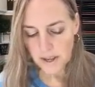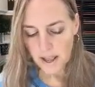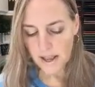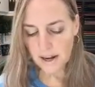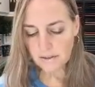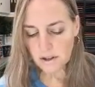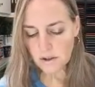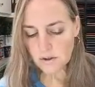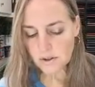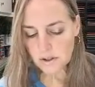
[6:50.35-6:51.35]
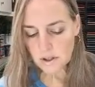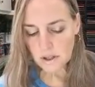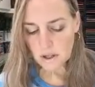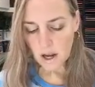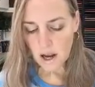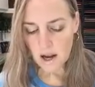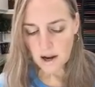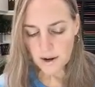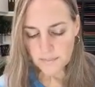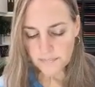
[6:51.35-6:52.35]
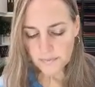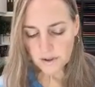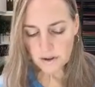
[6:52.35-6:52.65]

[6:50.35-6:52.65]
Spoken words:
And I've used all